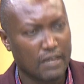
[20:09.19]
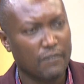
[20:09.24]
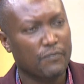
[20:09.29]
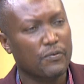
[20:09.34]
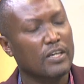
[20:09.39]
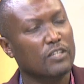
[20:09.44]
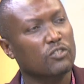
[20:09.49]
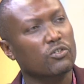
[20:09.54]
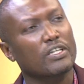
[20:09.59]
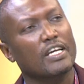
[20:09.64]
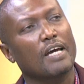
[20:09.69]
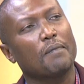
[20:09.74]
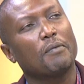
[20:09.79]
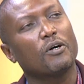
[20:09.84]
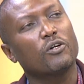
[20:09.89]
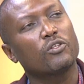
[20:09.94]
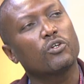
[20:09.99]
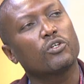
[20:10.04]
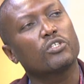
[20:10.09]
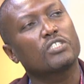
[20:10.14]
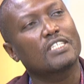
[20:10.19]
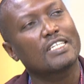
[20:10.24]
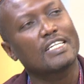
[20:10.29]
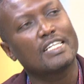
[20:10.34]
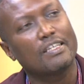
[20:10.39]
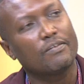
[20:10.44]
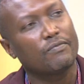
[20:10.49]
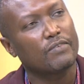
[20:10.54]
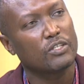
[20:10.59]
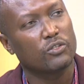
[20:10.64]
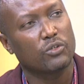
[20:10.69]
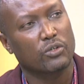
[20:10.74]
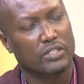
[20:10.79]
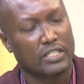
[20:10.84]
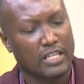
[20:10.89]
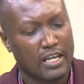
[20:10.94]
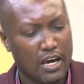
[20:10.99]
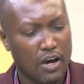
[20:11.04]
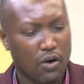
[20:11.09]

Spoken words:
If you are talking about those 3 individuals,